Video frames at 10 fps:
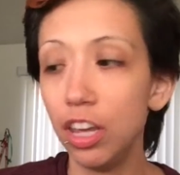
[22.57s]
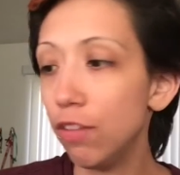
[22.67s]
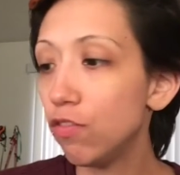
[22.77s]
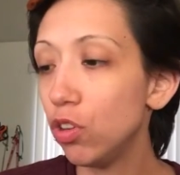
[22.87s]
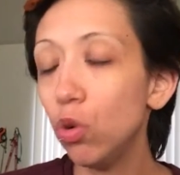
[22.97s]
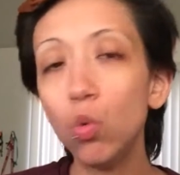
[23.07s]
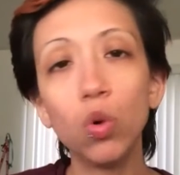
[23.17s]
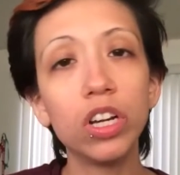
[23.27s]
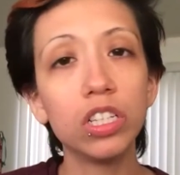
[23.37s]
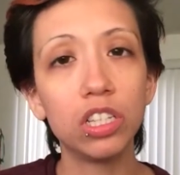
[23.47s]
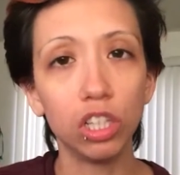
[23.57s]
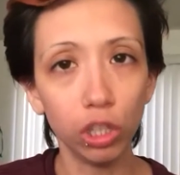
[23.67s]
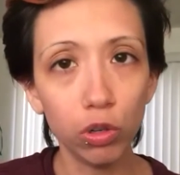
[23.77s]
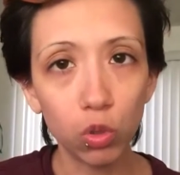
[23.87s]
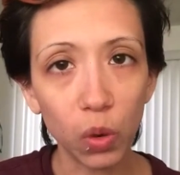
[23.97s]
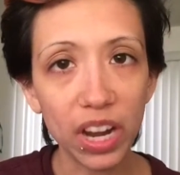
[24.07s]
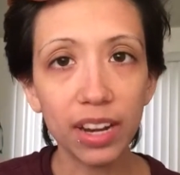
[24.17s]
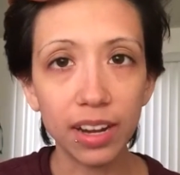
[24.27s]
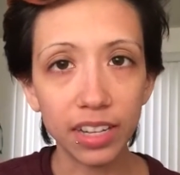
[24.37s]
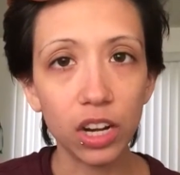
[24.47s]
If you want to lose
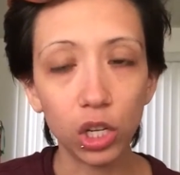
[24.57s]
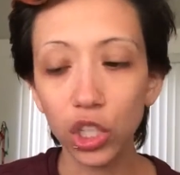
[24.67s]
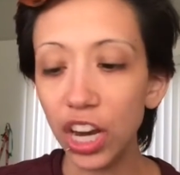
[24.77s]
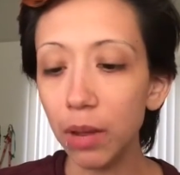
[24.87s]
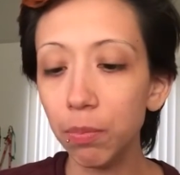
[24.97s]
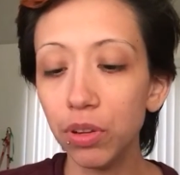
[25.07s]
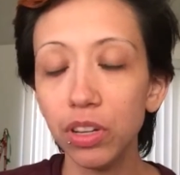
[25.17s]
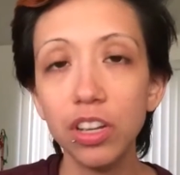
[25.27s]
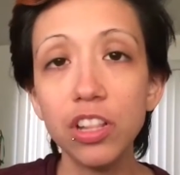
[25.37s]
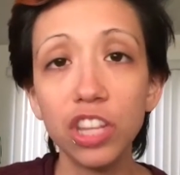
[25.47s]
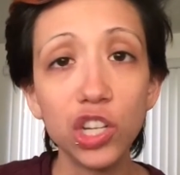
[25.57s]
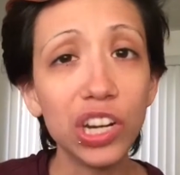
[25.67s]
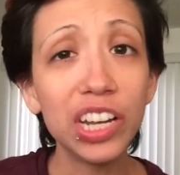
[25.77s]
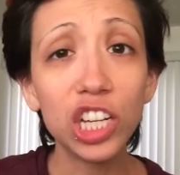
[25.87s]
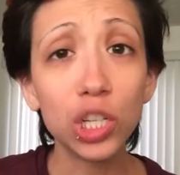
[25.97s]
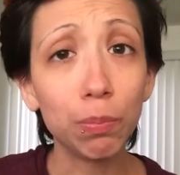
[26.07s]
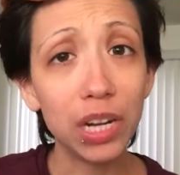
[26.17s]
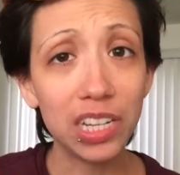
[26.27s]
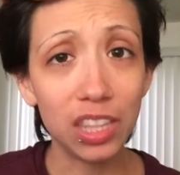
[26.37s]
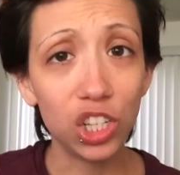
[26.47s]
weight and get in shape, then you need to get your
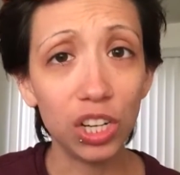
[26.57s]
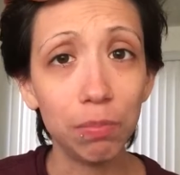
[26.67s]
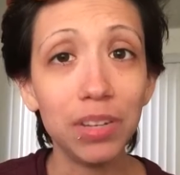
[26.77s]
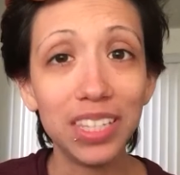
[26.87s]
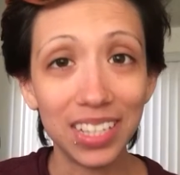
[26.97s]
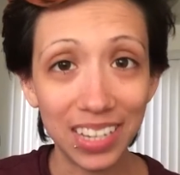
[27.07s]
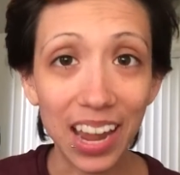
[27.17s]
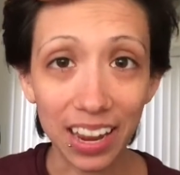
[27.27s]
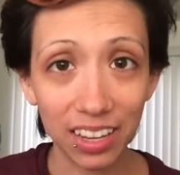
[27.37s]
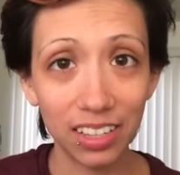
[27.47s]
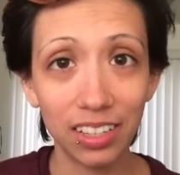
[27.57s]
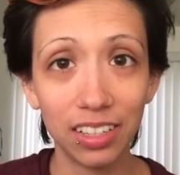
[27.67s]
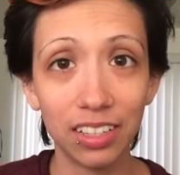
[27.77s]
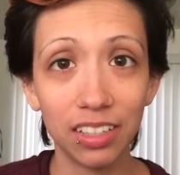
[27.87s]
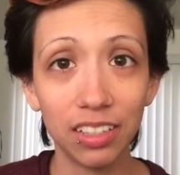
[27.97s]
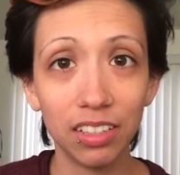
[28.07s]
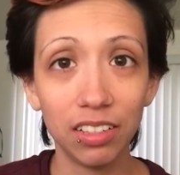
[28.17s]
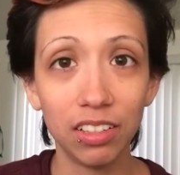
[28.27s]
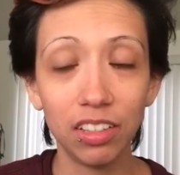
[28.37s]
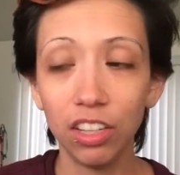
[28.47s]
butt to the gym today.
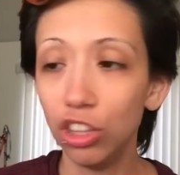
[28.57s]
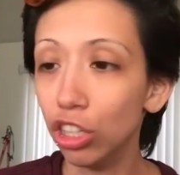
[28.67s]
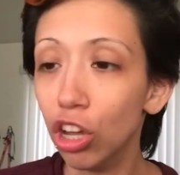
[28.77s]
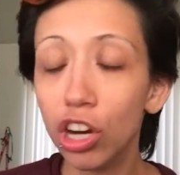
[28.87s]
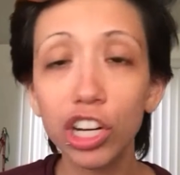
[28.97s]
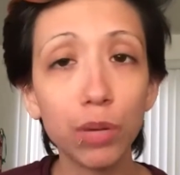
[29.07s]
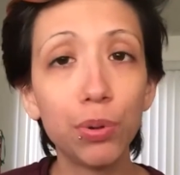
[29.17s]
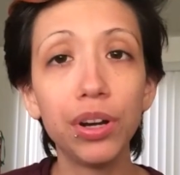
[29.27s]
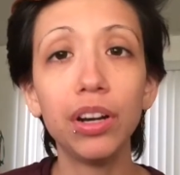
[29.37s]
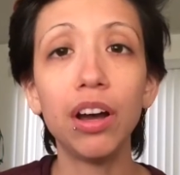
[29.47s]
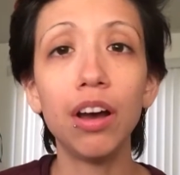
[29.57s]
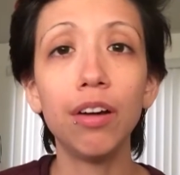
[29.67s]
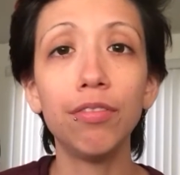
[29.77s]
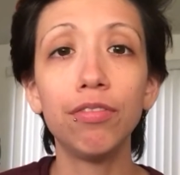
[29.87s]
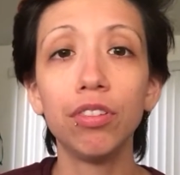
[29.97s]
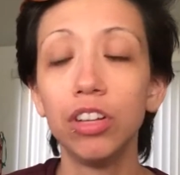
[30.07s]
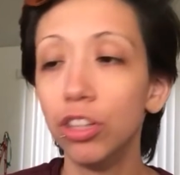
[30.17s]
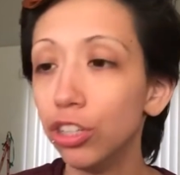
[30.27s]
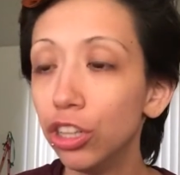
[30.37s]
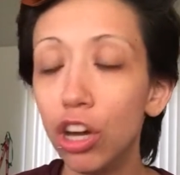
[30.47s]
The longer you put it off,
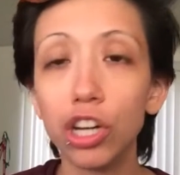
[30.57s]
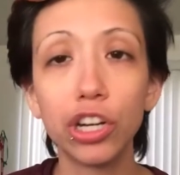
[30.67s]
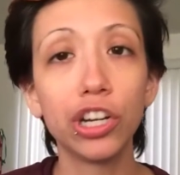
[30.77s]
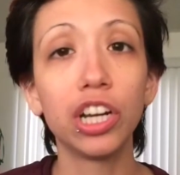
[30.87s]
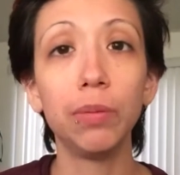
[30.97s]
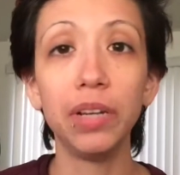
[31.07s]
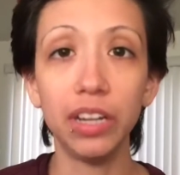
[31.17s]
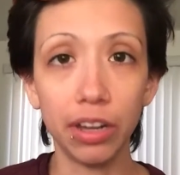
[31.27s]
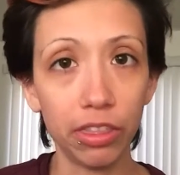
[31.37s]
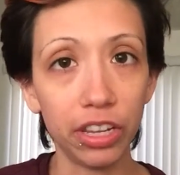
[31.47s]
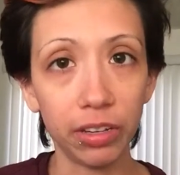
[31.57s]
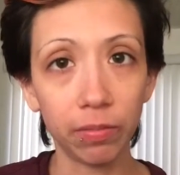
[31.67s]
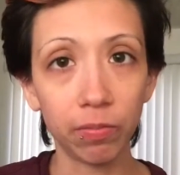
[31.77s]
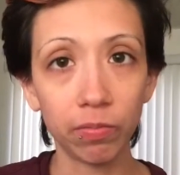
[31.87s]
the longer you're going to be unhealthy.